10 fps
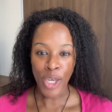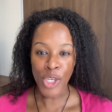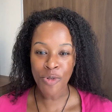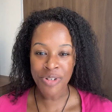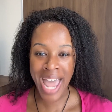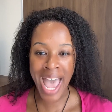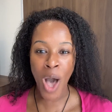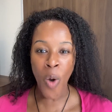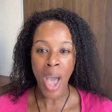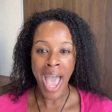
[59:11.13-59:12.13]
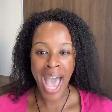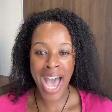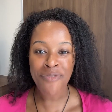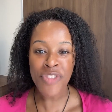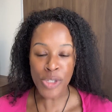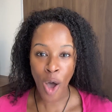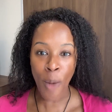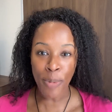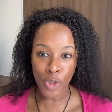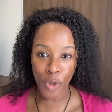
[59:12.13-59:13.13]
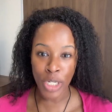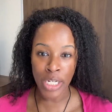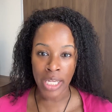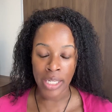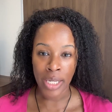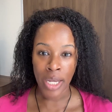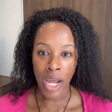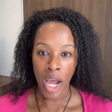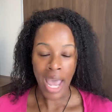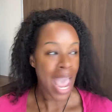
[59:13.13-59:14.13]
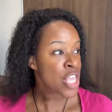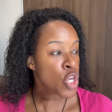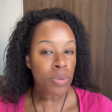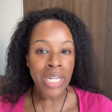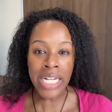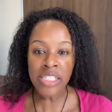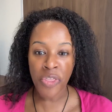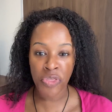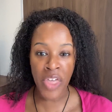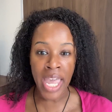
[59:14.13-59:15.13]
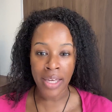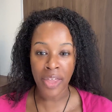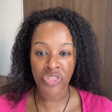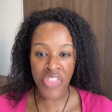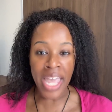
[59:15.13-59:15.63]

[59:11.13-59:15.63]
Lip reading: You now have this opportunity. And you need to thank